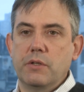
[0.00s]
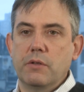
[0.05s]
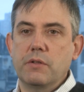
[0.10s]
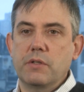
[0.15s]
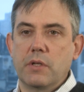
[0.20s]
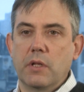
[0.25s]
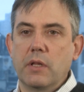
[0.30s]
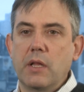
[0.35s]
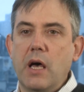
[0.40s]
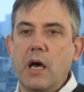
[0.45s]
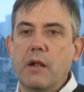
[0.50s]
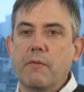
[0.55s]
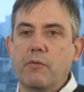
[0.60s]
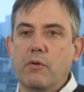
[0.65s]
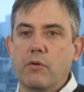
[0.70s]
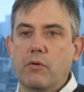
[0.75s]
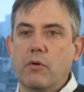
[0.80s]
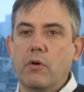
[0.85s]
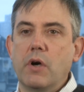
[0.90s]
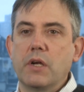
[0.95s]
So there's a lot of
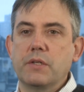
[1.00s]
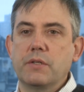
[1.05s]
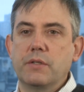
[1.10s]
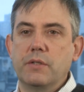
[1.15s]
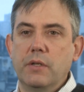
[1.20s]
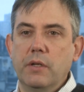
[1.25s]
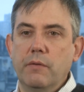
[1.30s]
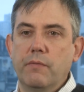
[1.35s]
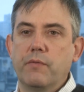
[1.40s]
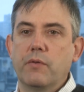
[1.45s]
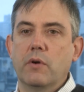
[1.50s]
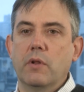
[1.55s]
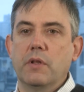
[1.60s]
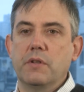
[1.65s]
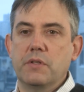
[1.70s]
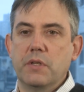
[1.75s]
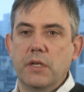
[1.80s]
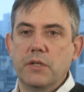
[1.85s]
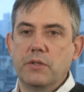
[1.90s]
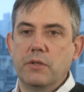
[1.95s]
cross-city
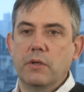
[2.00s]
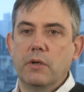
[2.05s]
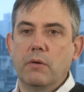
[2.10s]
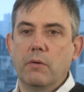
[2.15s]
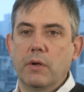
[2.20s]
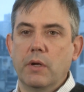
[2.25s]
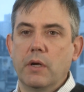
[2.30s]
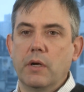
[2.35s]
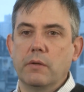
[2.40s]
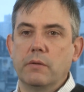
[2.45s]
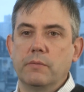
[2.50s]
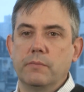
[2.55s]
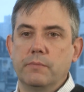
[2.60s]
fertilization going on.